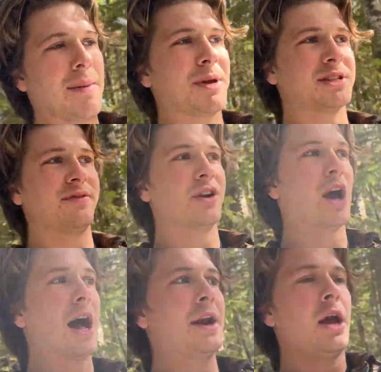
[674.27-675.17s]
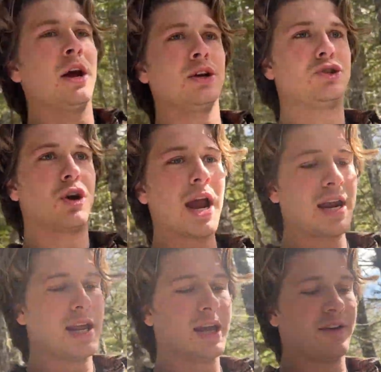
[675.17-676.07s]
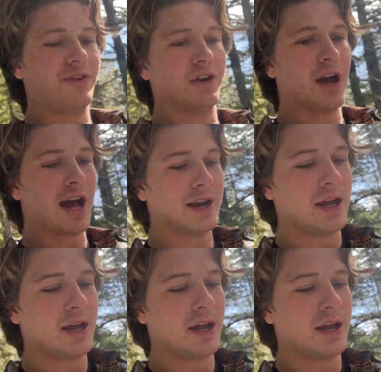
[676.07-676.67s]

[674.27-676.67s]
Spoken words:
Because if you're not draining, if you're not